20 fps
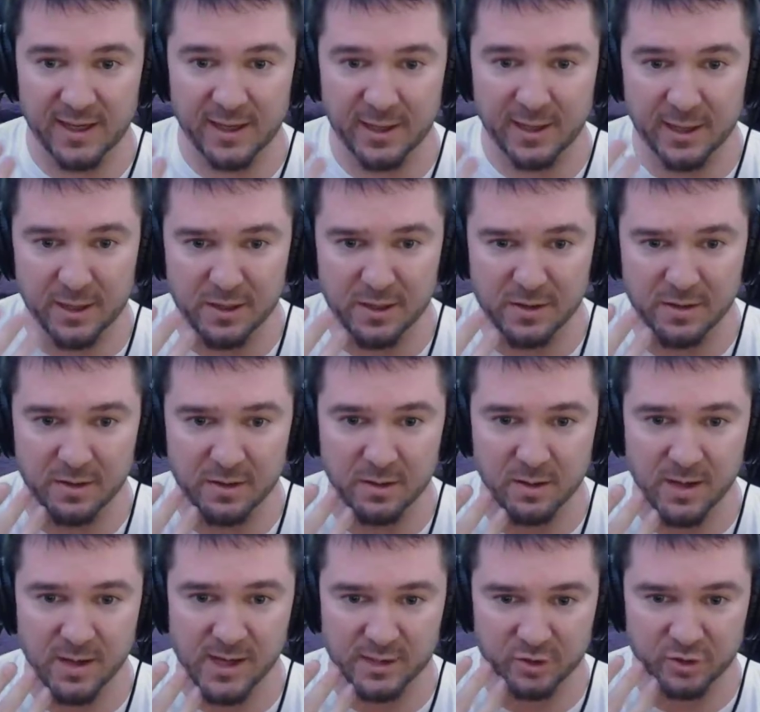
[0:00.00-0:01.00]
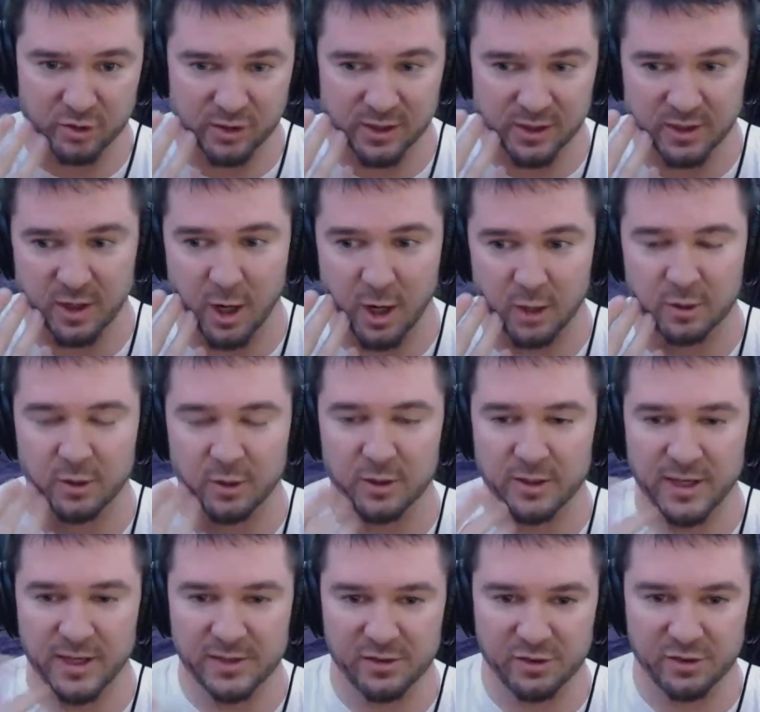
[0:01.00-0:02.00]
And actually, the doctor
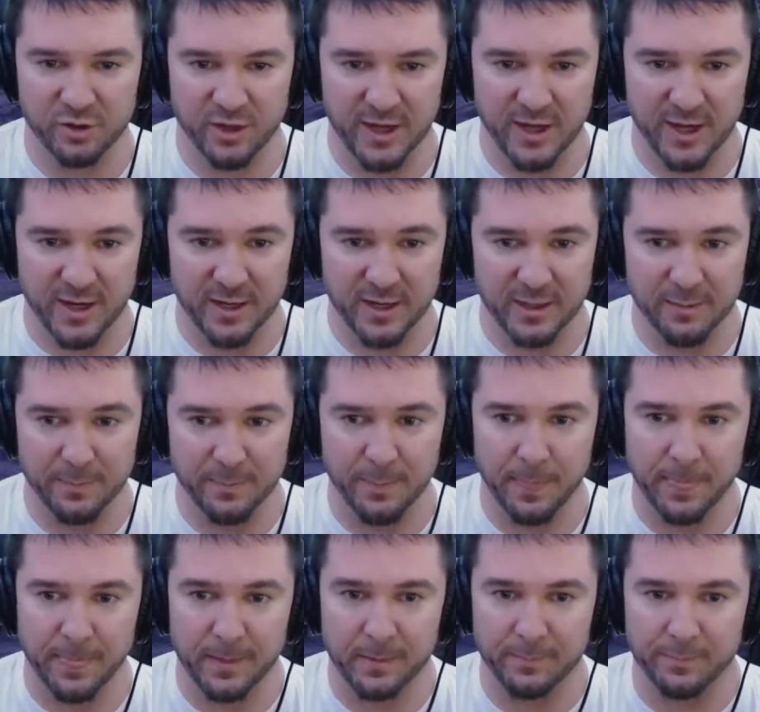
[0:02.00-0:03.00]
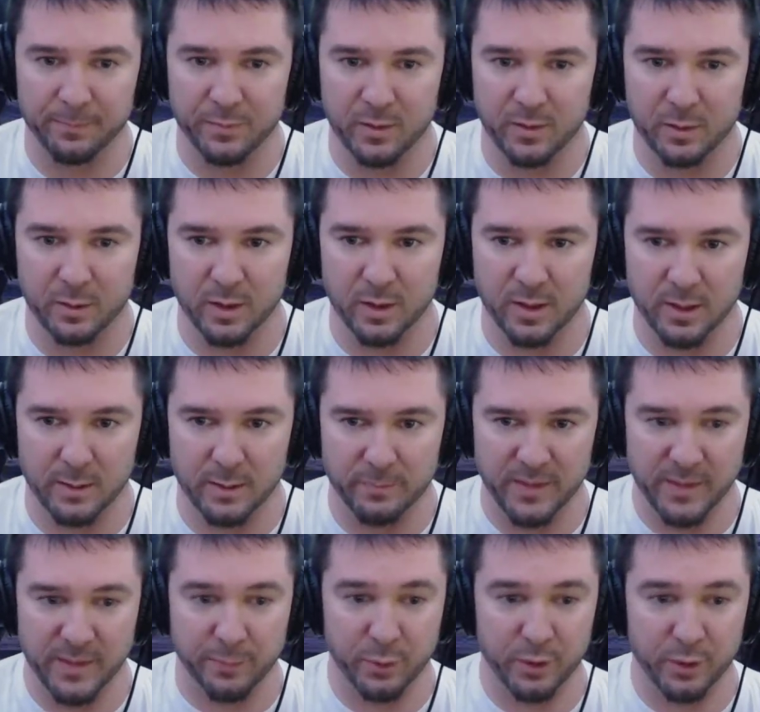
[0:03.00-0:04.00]
yesterday
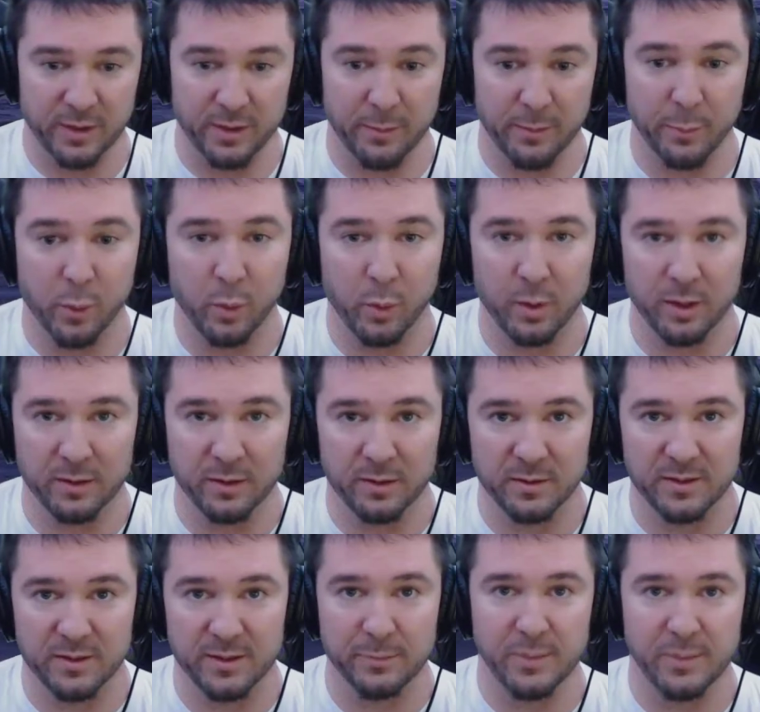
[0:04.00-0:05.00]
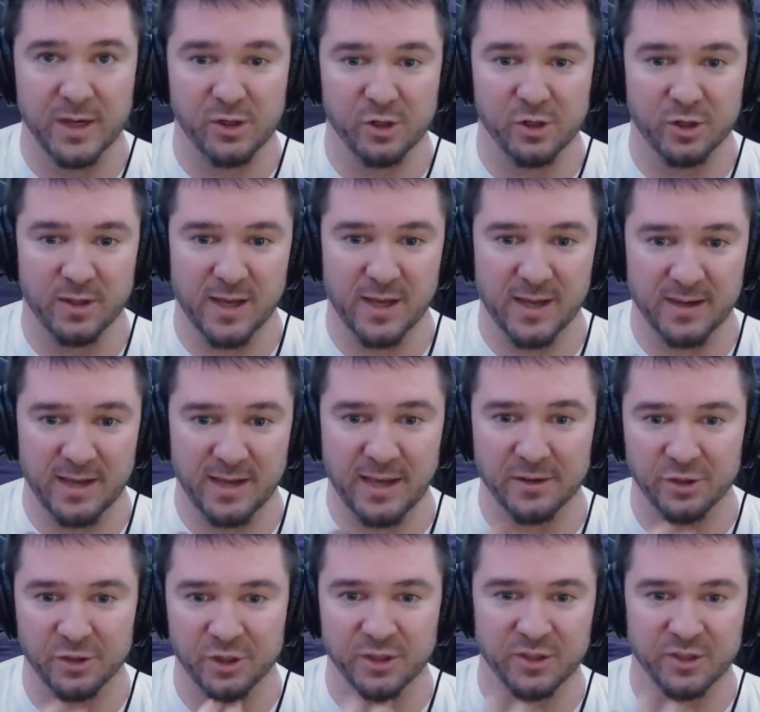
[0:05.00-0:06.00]
that put in the port did mention that, yeah,
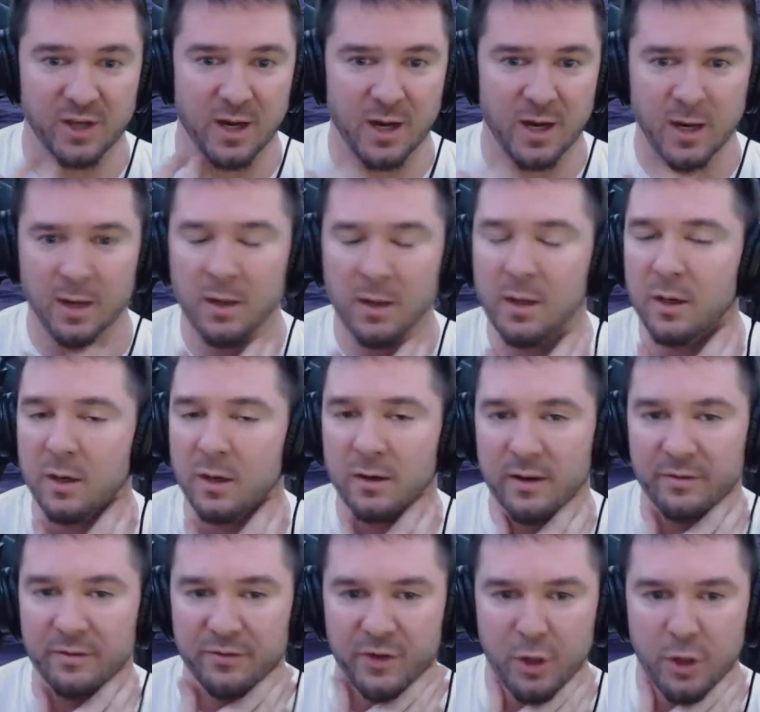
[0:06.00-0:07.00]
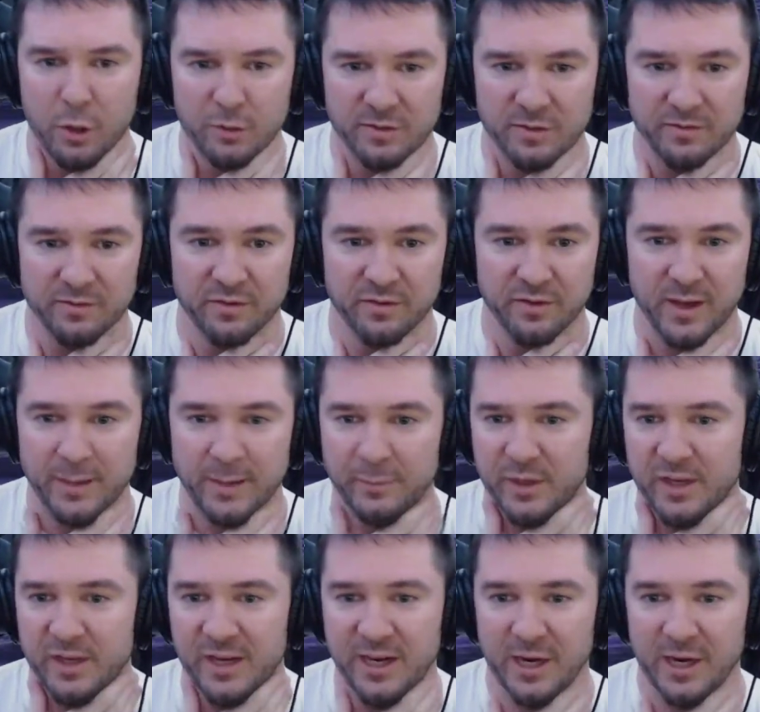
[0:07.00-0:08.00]
she saw lymph nodes inflamed
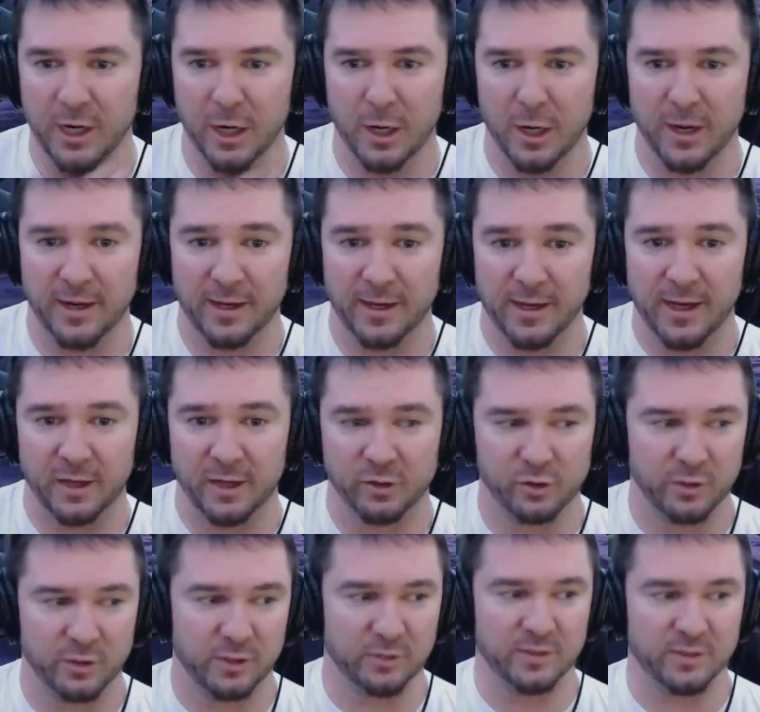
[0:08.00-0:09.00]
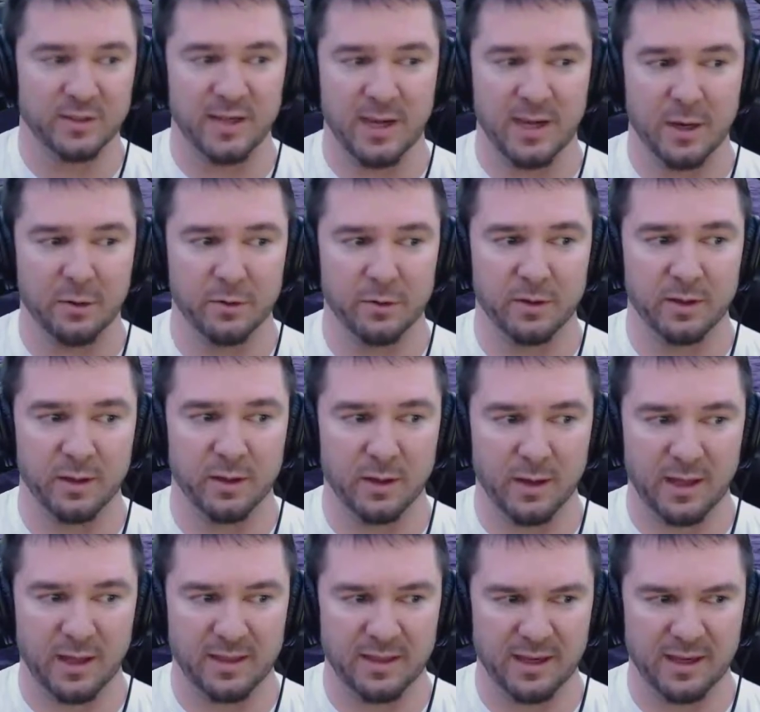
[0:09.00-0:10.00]
in here, and it actually goes down,
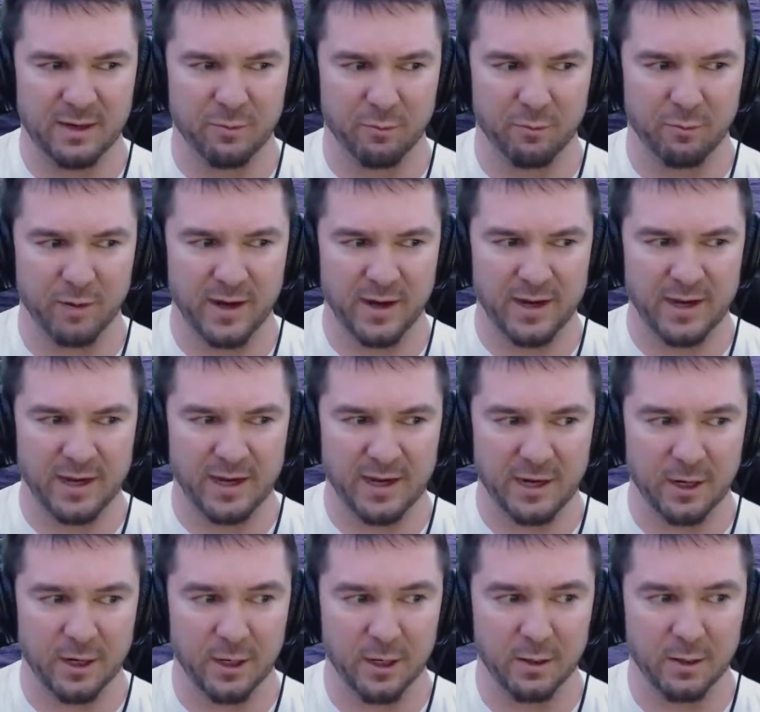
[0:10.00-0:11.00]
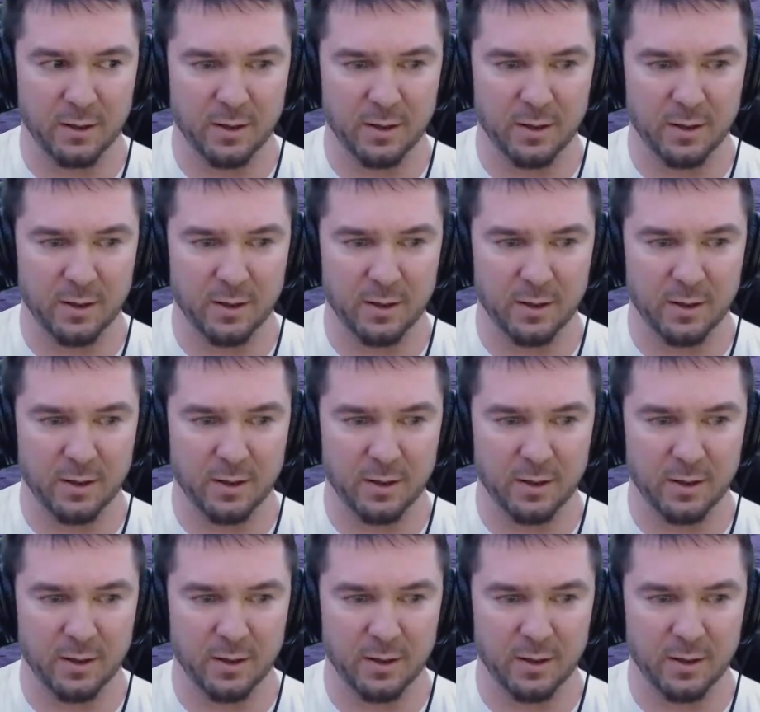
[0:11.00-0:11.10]
I think, right in here.